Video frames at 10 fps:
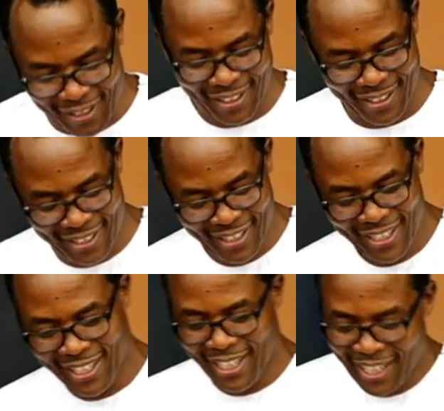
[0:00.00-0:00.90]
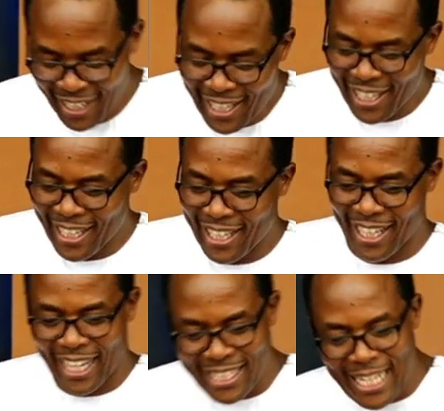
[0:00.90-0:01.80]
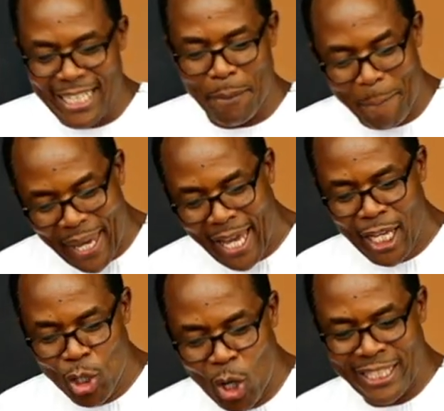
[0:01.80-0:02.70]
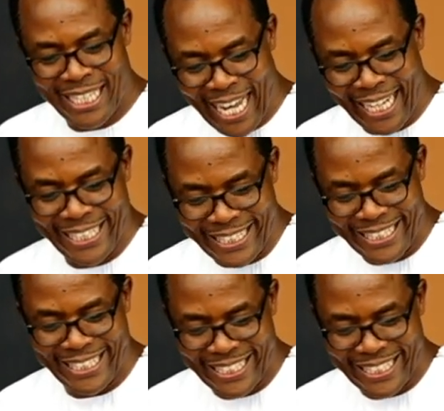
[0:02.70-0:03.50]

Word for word: it says, pay your tithes.